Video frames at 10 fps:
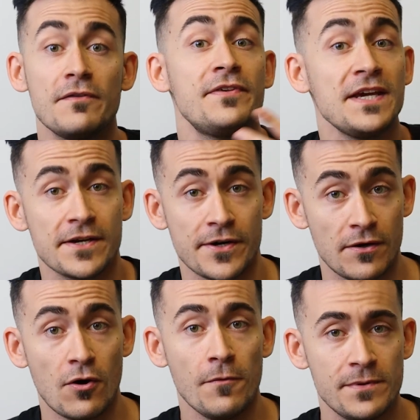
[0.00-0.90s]

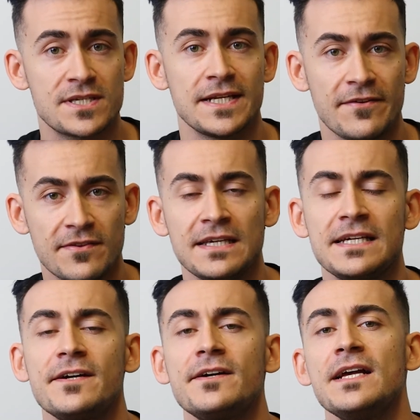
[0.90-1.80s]
thicker, obviously
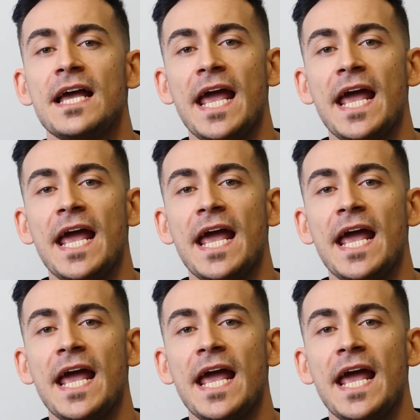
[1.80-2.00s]
thicker,